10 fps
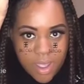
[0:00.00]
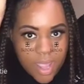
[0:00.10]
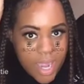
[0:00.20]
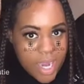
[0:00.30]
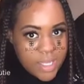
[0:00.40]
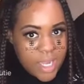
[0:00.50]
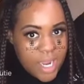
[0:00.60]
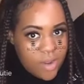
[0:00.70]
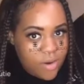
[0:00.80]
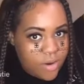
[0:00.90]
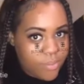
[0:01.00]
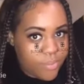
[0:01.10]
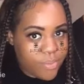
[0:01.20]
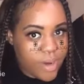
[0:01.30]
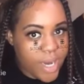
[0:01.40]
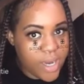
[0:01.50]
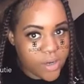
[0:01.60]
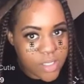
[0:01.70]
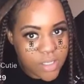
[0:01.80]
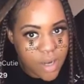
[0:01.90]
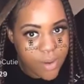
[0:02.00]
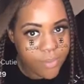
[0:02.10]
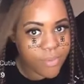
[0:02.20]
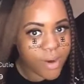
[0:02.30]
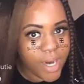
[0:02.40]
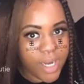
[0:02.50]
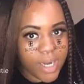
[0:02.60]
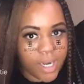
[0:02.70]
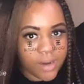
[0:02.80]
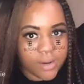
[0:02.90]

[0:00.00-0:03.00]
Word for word: And then you're gonna braid, you're gonna start braiding.